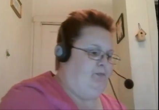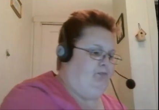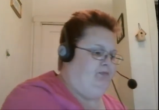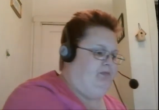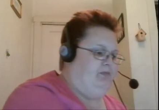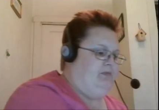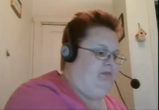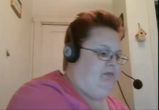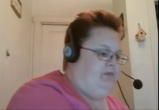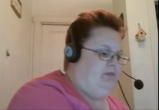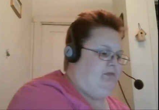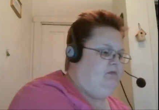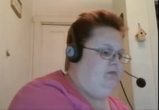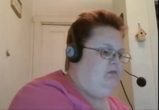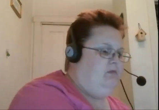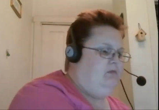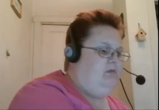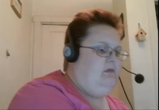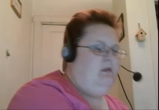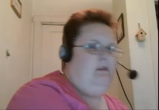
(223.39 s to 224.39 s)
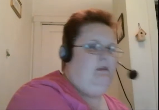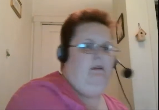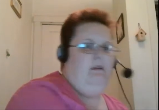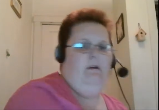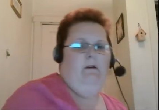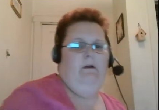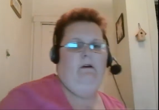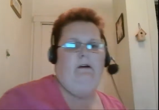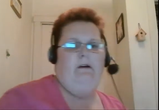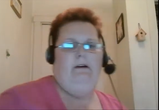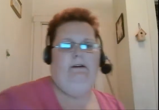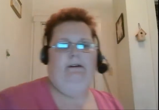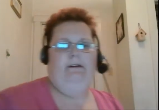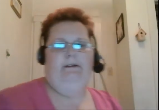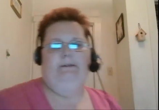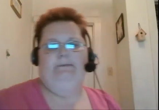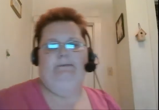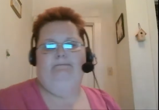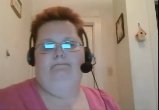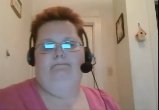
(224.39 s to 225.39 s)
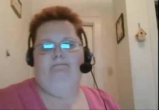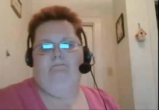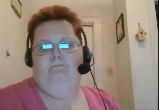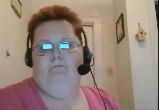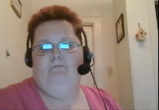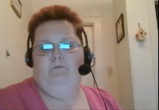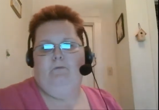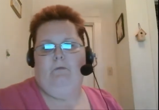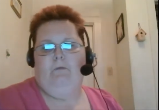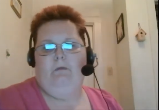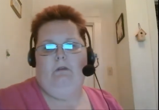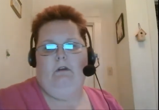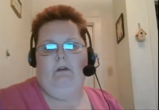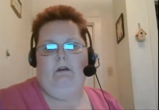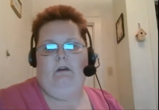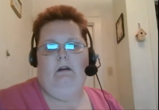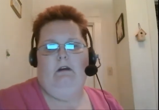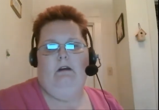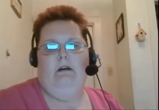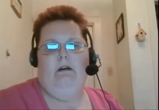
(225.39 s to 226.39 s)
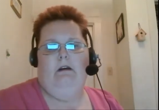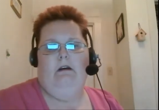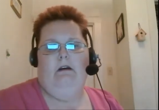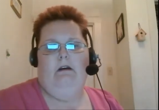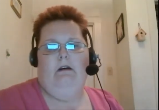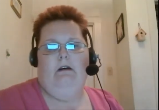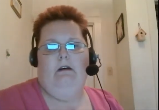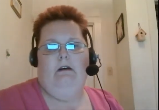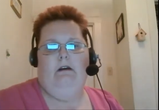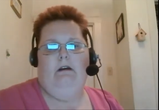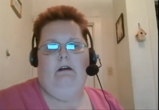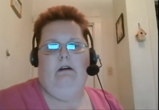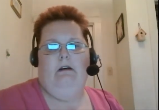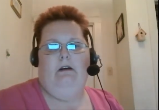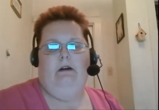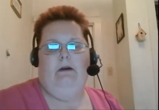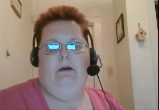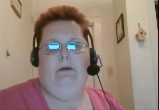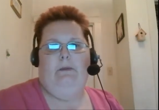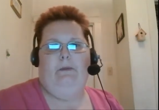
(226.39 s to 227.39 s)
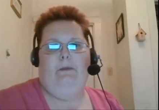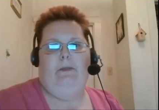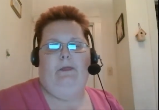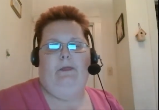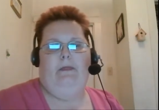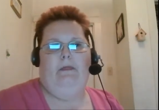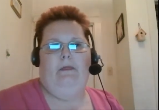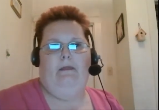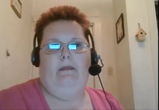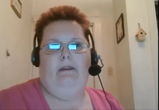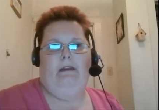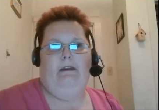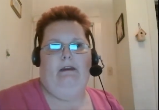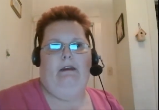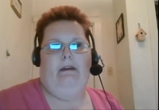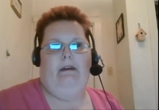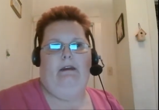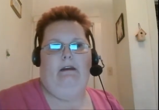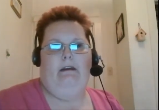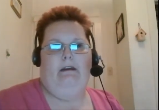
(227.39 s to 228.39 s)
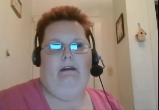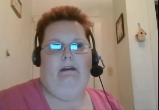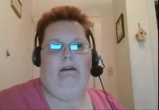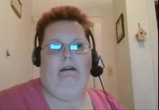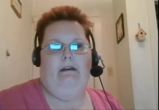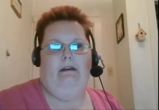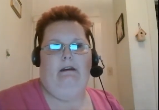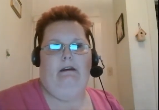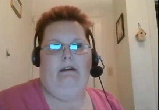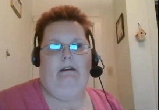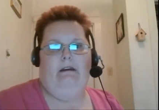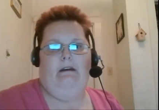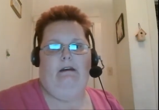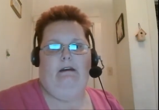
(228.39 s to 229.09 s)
Nobody speaks.